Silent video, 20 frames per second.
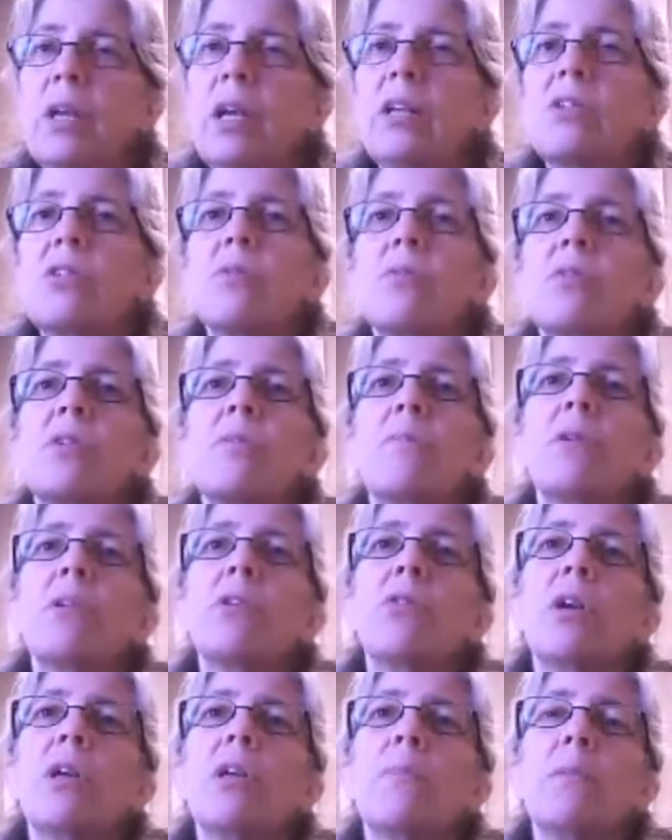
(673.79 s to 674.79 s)
and so is simply
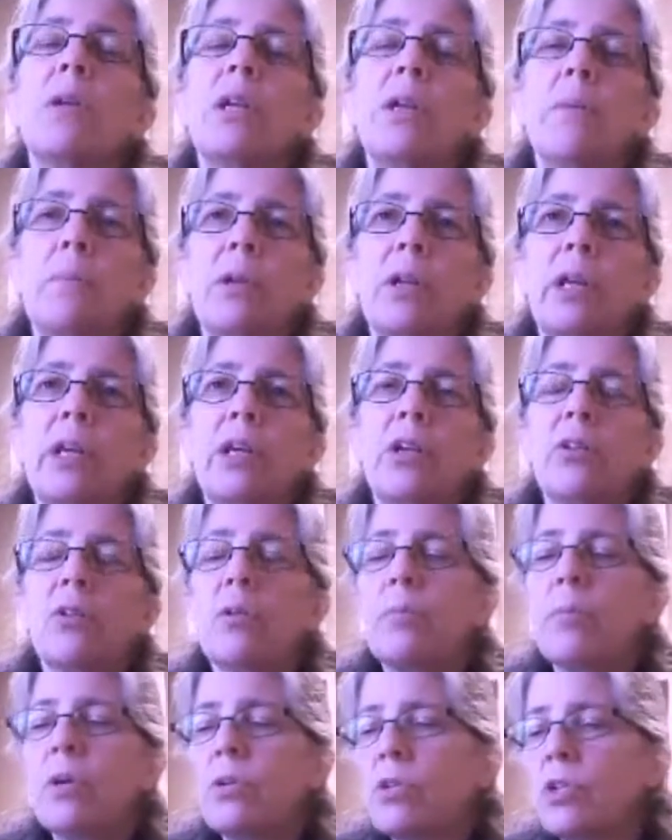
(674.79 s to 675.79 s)
trying to manipulate your
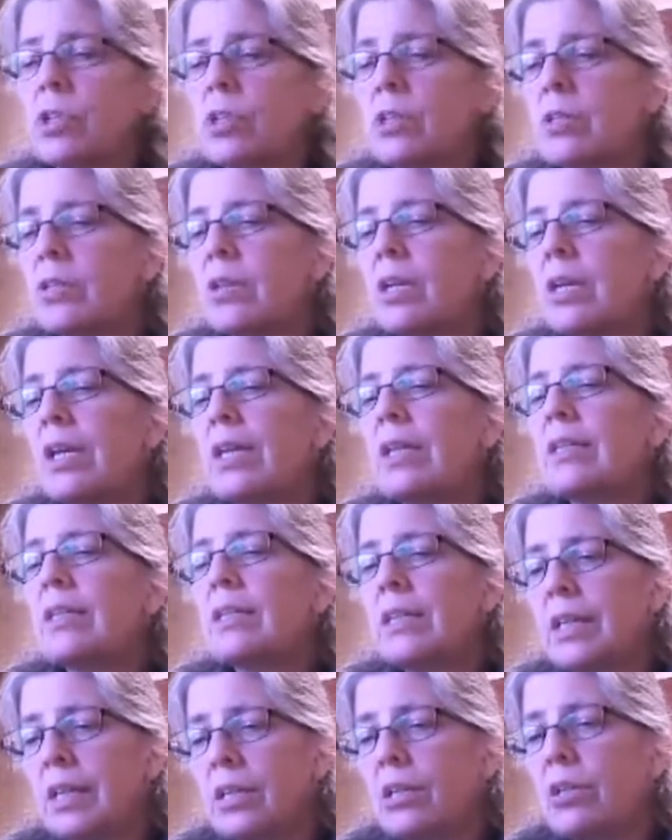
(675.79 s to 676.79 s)
emotions to
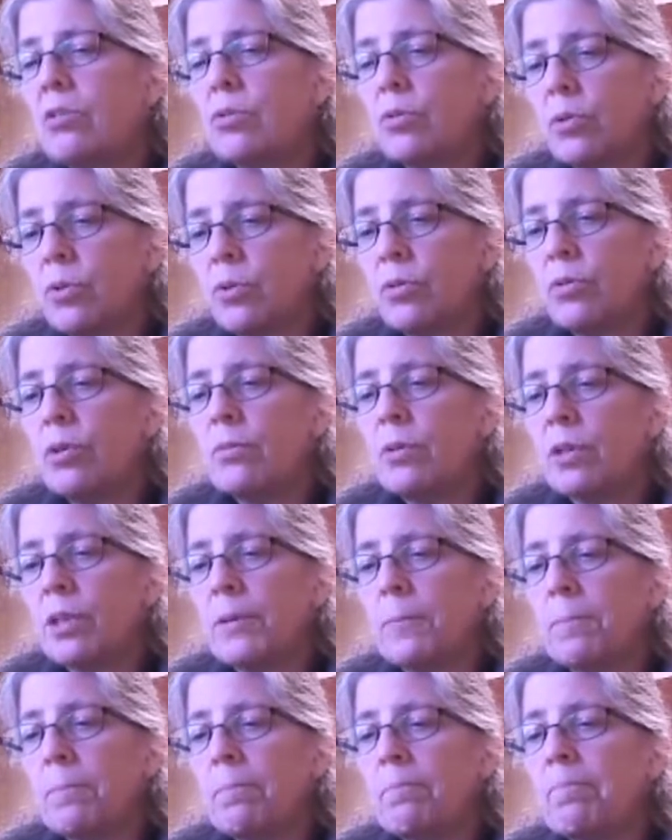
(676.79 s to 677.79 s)
get you to agree with
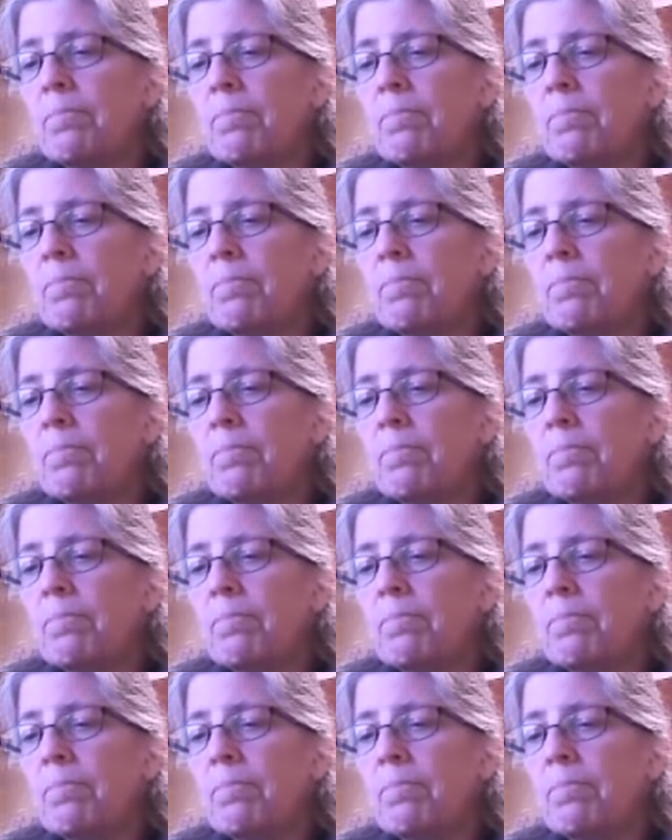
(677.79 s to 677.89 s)
them.